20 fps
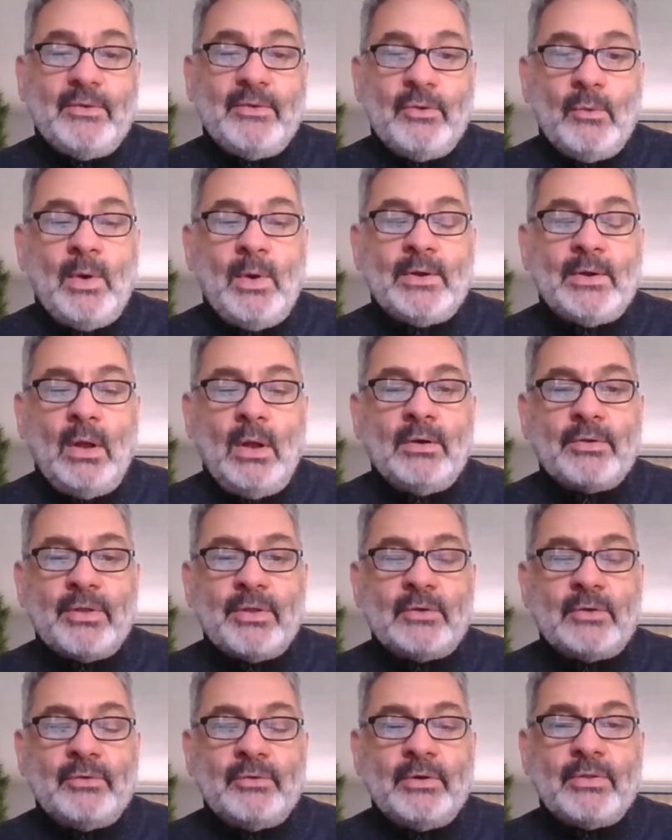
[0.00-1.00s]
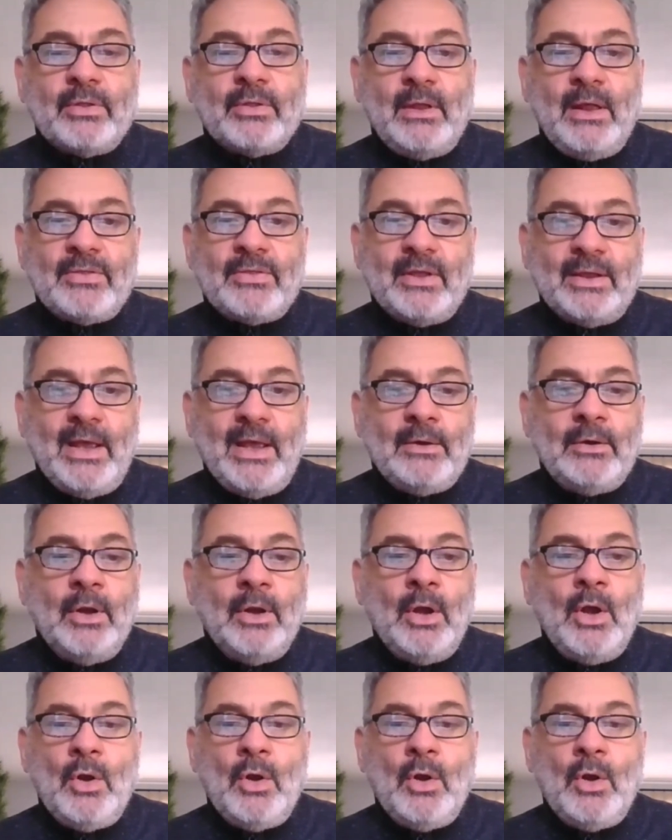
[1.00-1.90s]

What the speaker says: The white collar sector has again